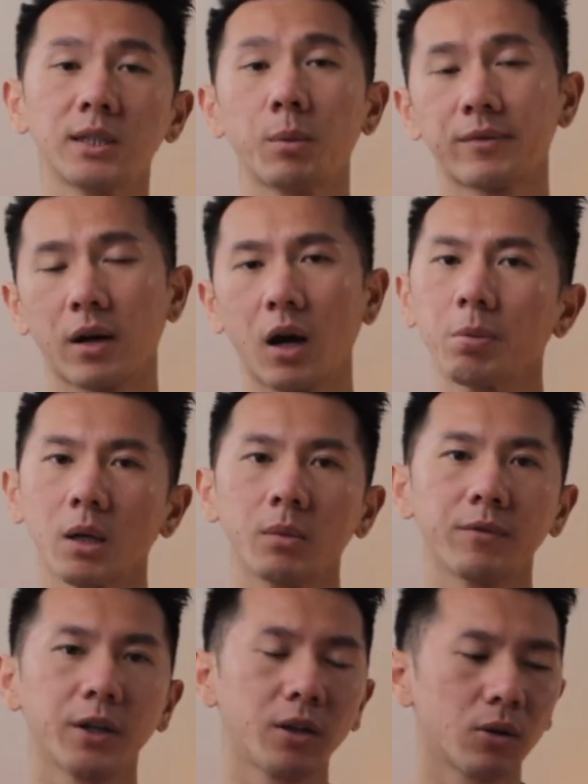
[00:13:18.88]
some of the
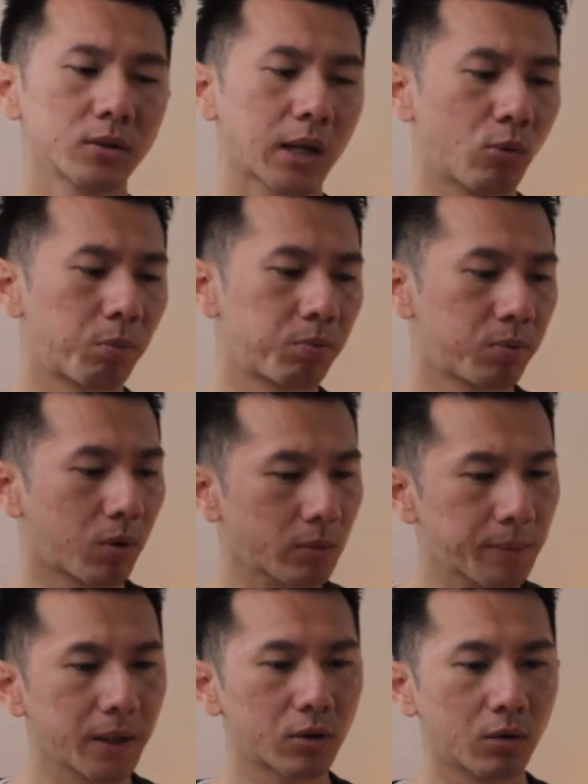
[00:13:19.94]
upcoming videos, I will
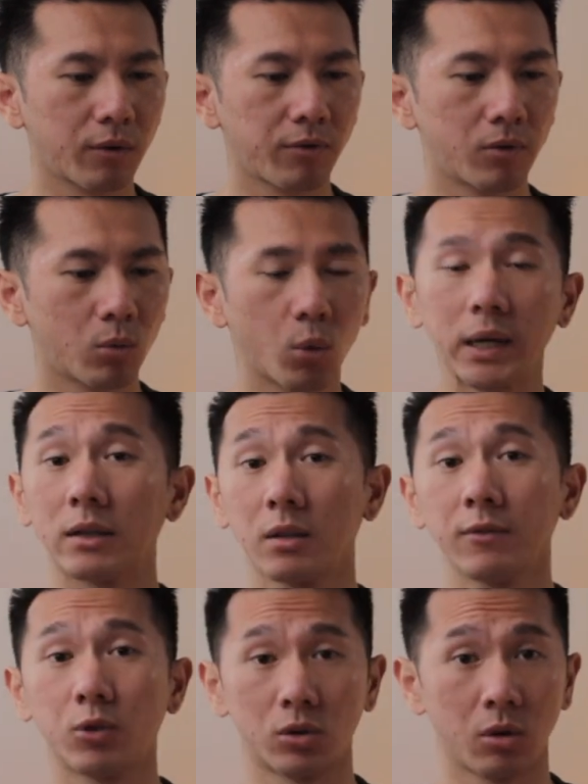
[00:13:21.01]
probably go through what I
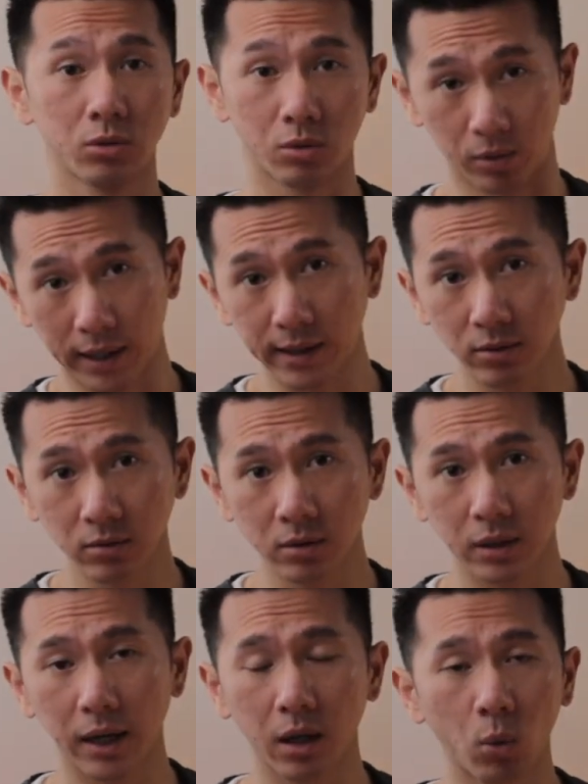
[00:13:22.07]
did for those
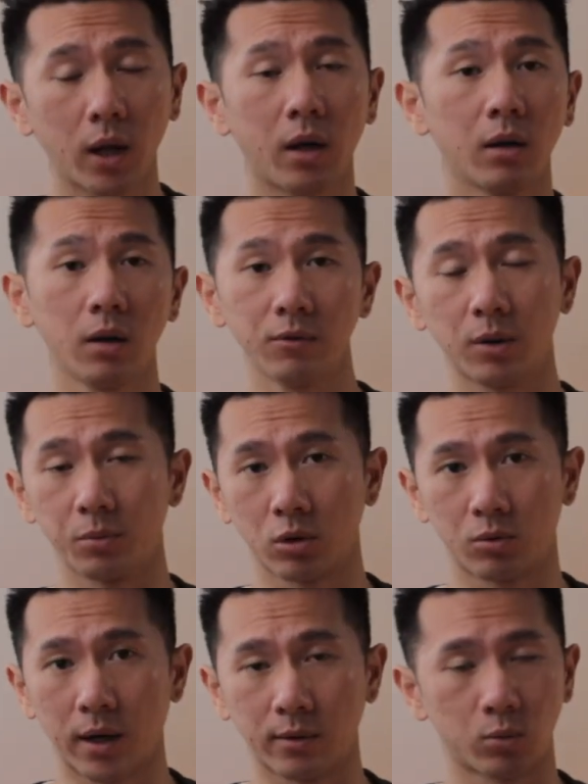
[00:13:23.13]
rounds and what I learned from
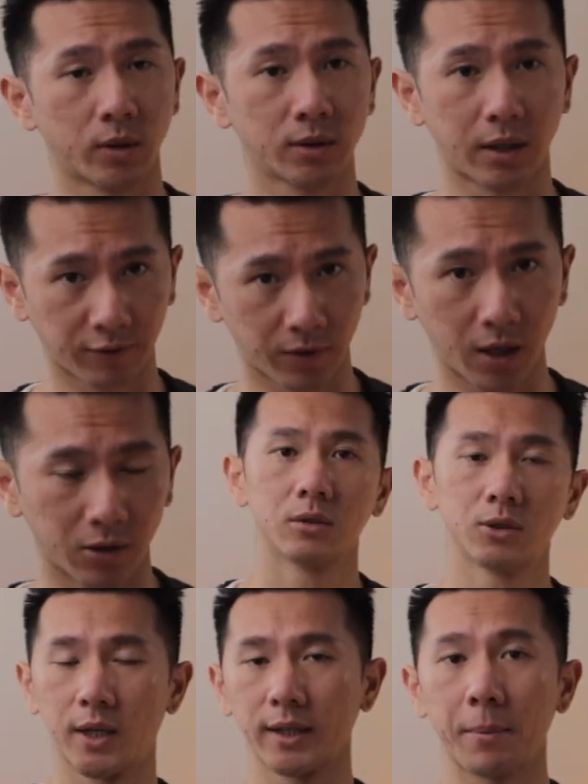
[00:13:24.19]
those rounds once I failed,
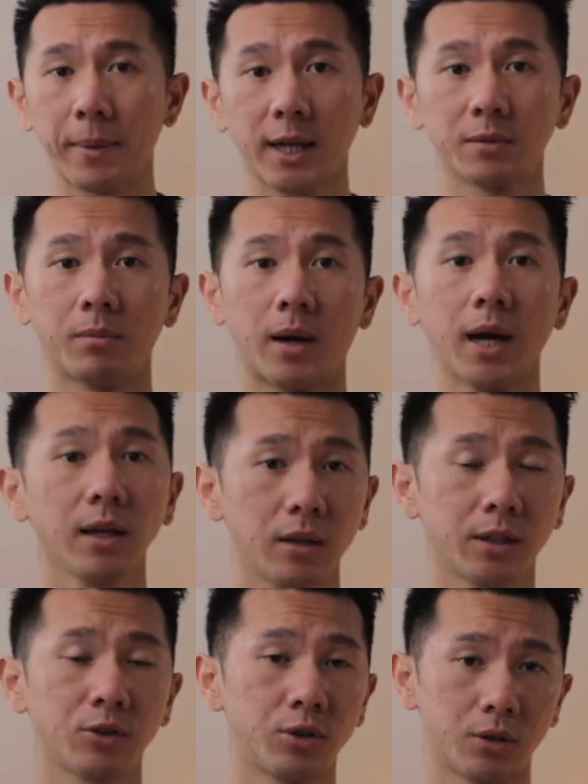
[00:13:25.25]
so that I can pass my
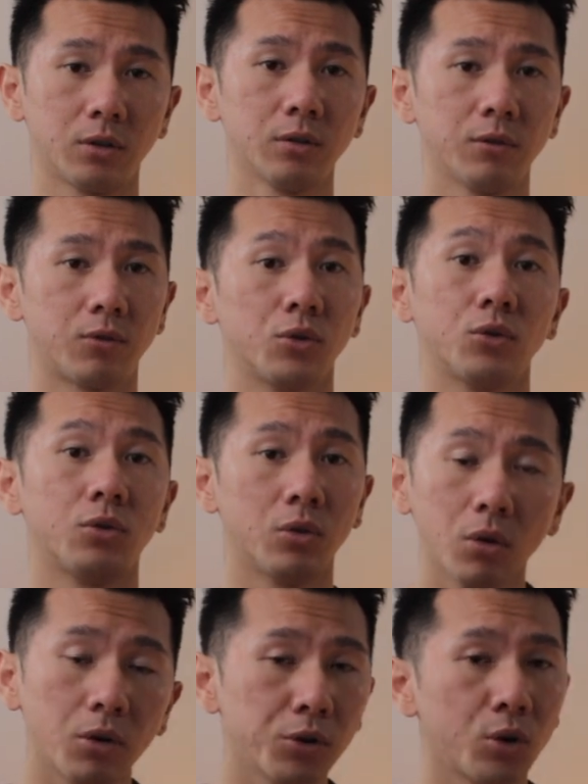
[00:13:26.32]
learning to you for
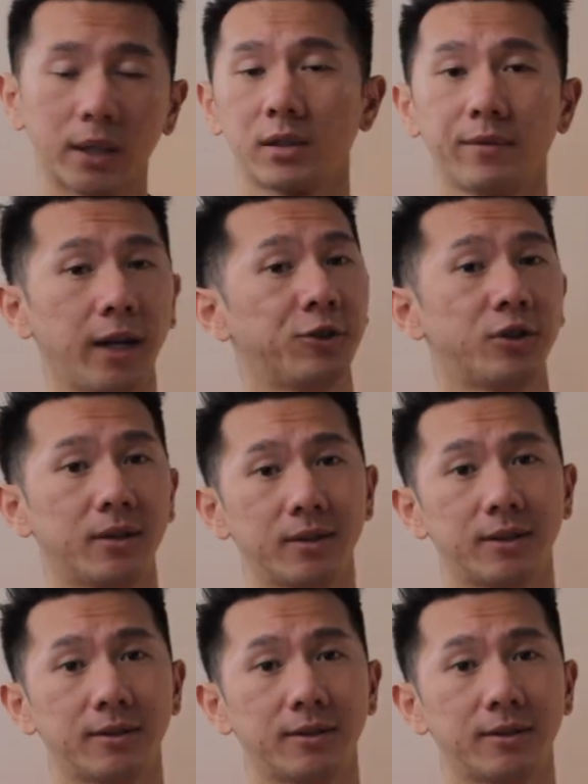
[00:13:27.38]
your UX adventures.